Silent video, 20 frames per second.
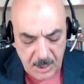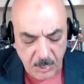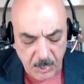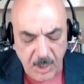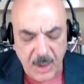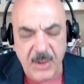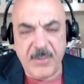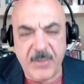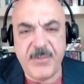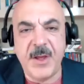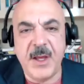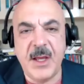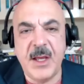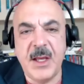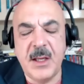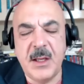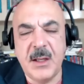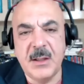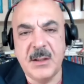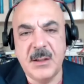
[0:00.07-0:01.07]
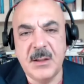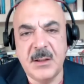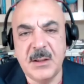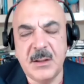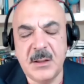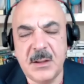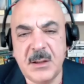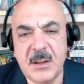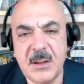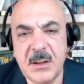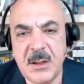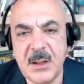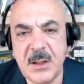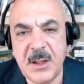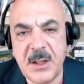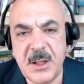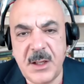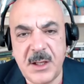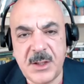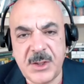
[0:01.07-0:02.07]
One of the
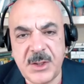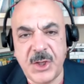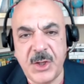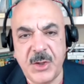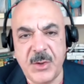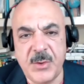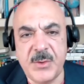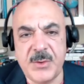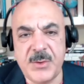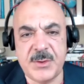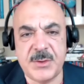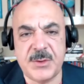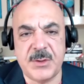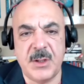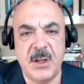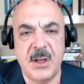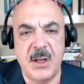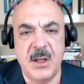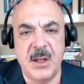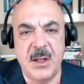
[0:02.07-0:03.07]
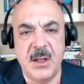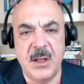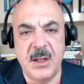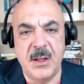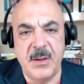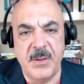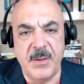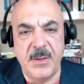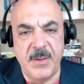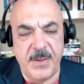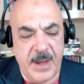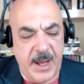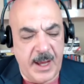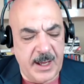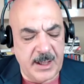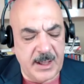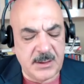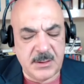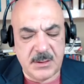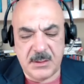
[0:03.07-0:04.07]
issues
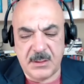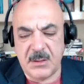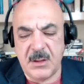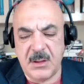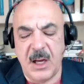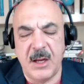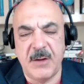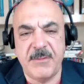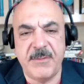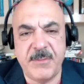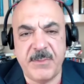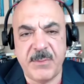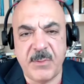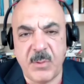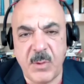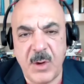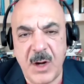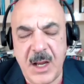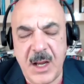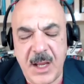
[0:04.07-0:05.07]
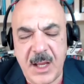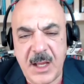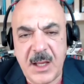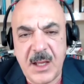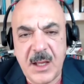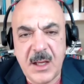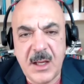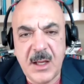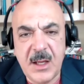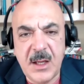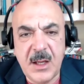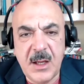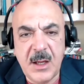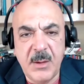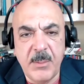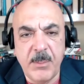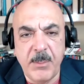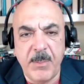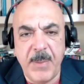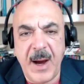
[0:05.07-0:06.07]
that kind of really
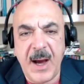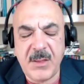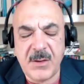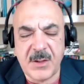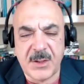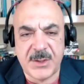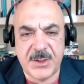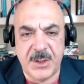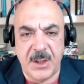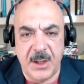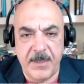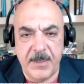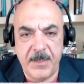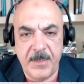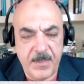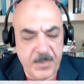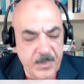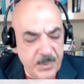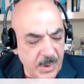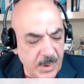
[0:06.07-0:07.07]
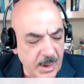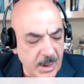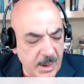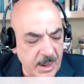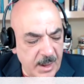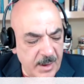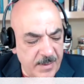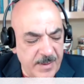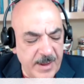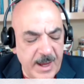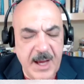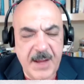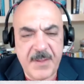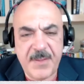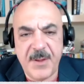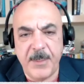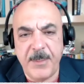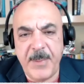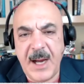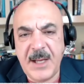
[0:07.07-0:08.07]
bothersome is that
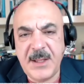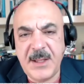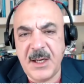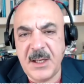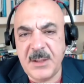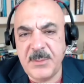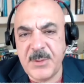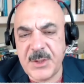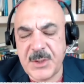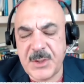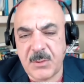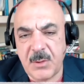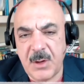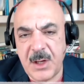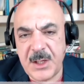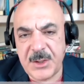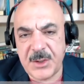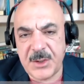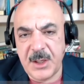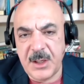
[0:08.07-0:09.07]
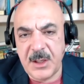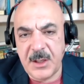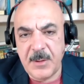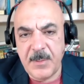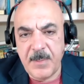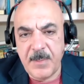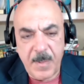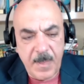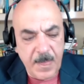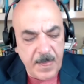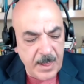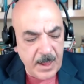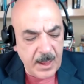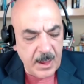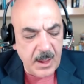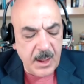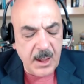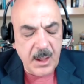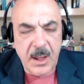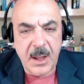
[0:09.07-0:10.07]
the Biden administration
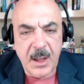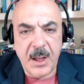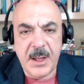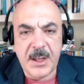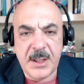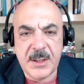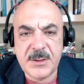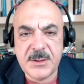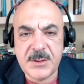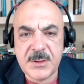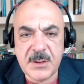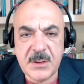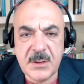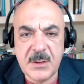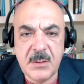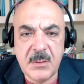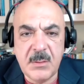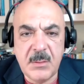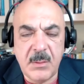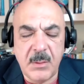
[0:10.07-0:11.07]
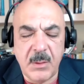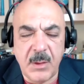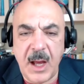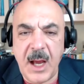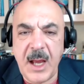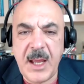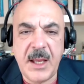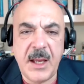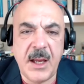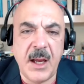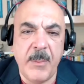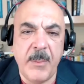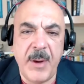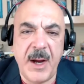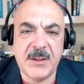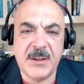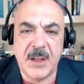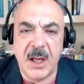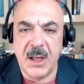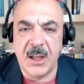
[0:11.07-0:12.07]
is lying
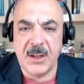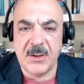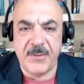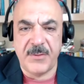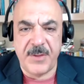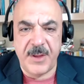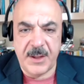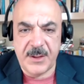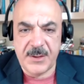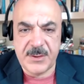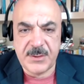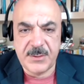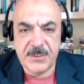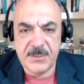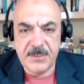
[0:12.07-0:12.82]
about a lot of things.